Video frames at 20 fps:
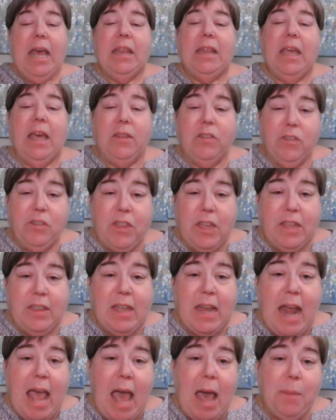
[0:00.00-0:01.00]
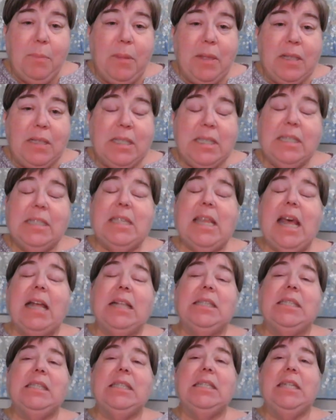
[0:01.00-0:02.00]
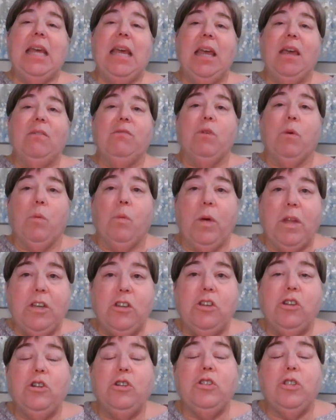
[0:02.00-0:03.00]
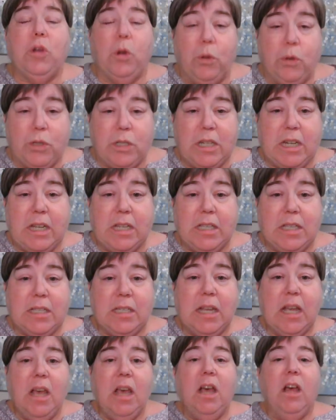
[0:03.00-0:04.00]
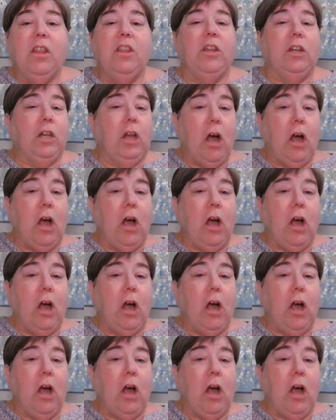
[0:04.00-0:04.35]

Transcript: The other thing that happens is that's the day of the winter solstice, the